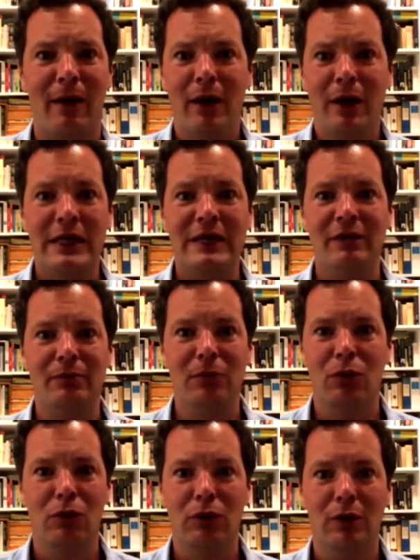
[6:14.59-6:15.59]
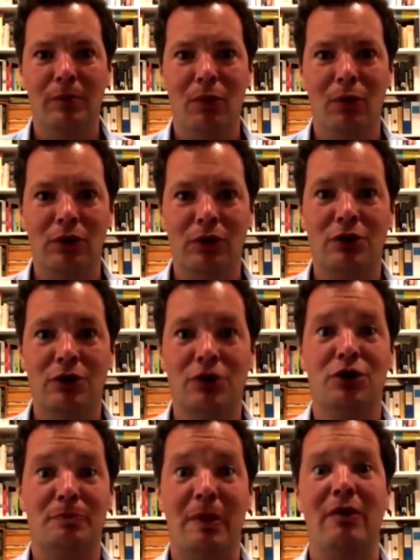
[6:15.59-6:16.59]
even more and more
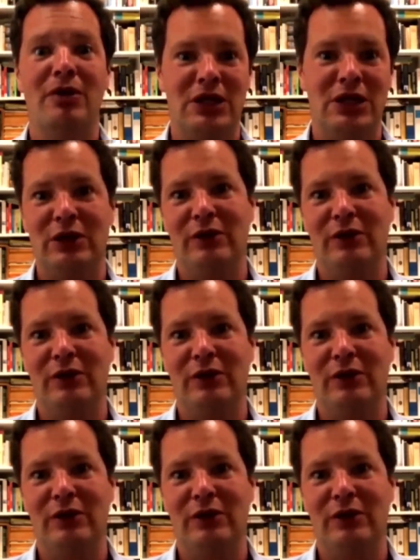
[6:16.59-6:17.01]
conspiracy theory,